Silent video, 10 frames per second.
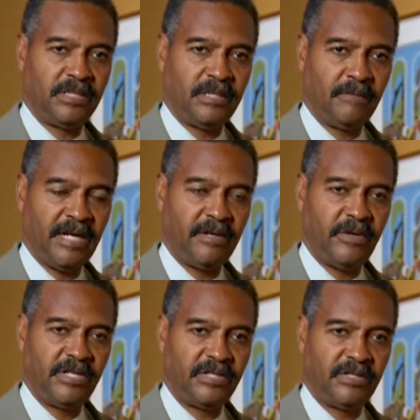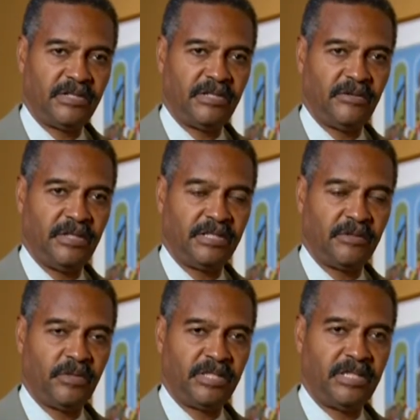was the Migration
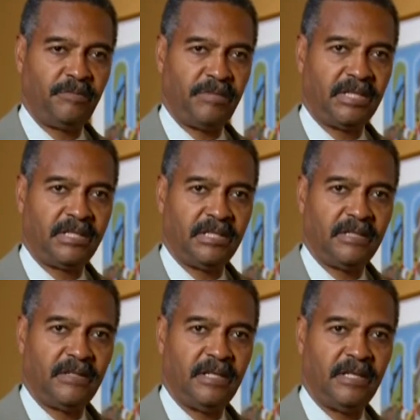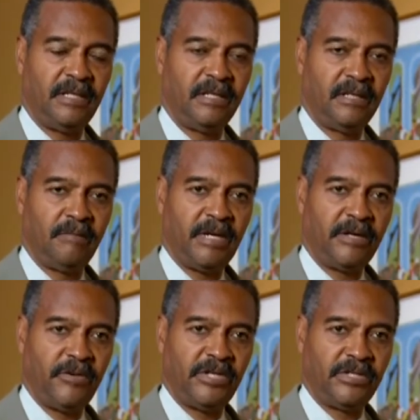series, which depicted the
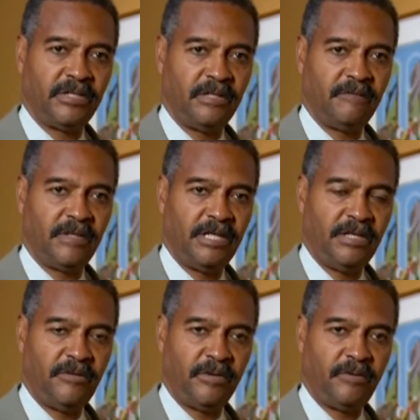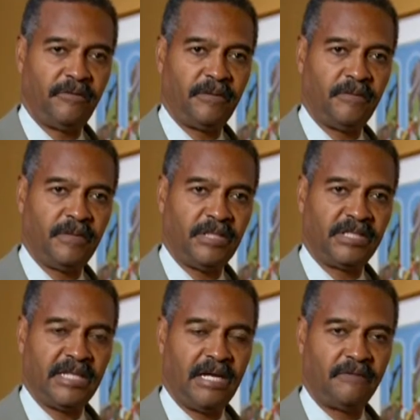migration of the Negro from the
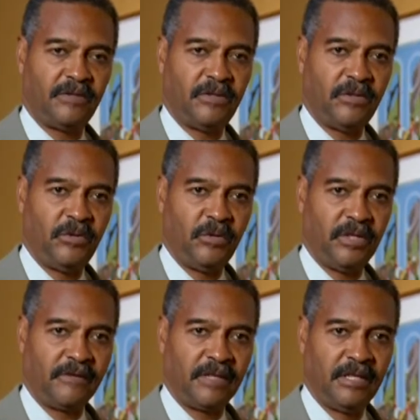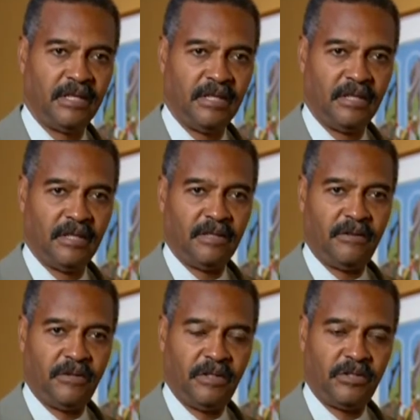South to the North
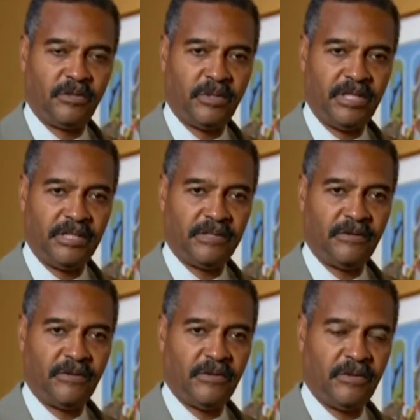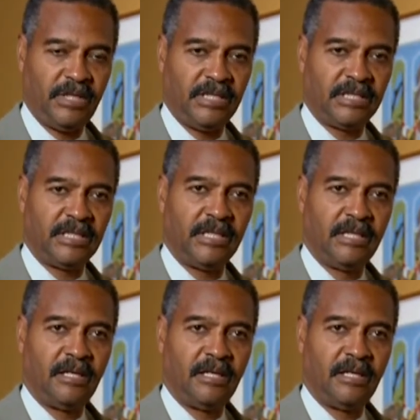during the 20s and 30s.